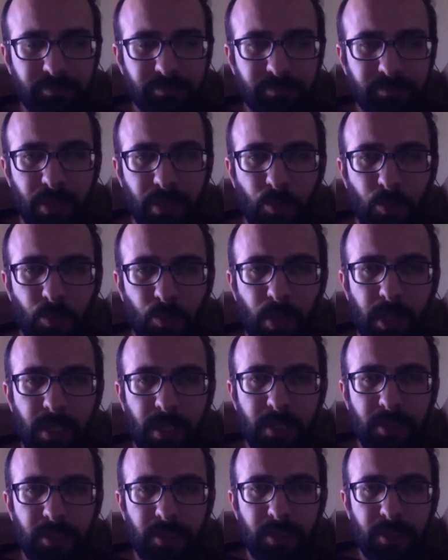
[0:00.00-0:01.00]

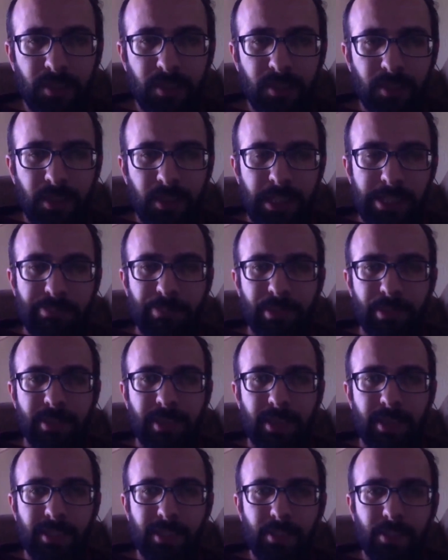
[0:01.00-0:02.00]
Well, it's
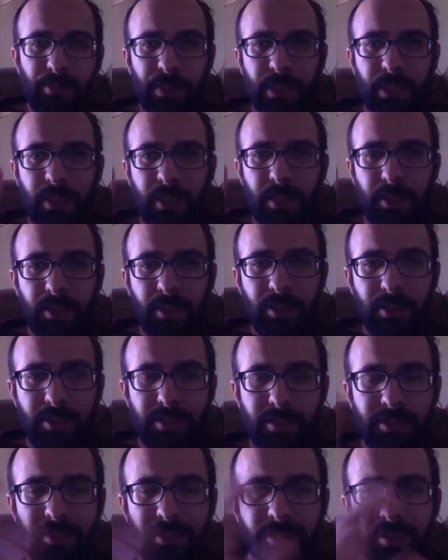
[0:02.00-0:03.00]
precisely because
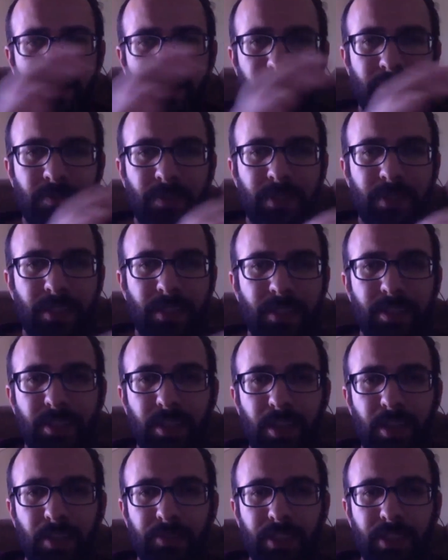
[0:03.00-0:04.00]
of
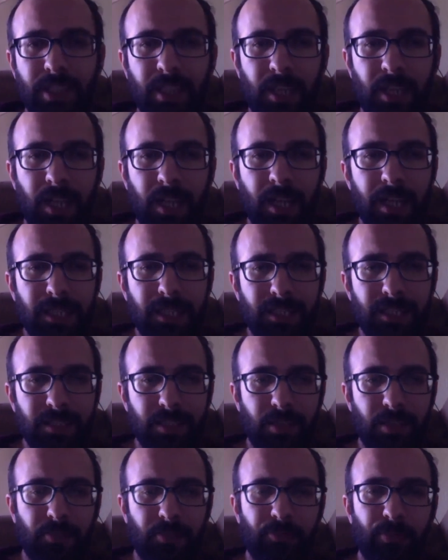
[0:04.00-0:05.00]
the kind of
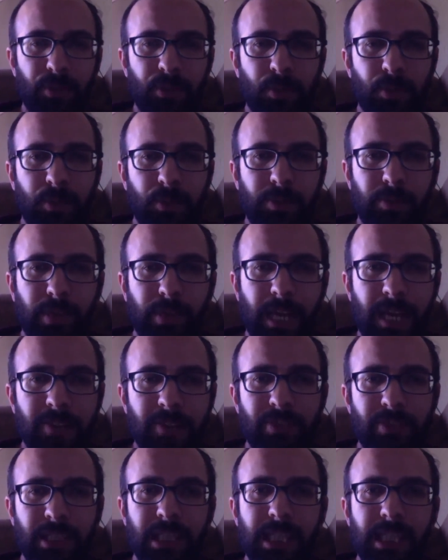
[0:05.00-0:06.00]

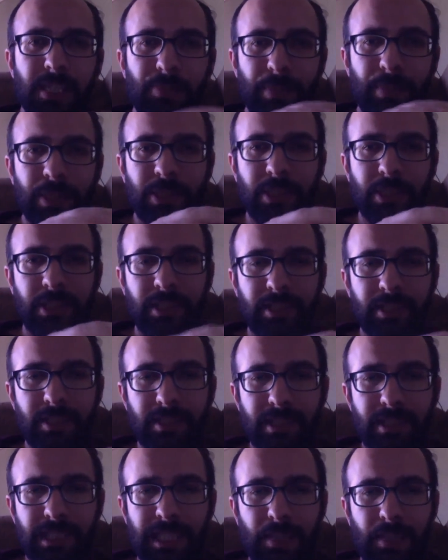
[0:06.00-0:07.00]
photographic images
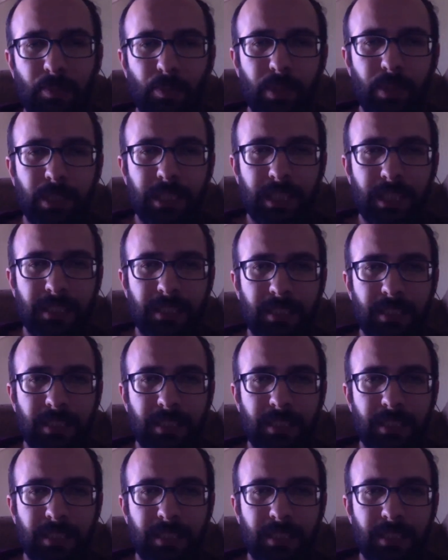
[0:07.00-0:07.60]
that we can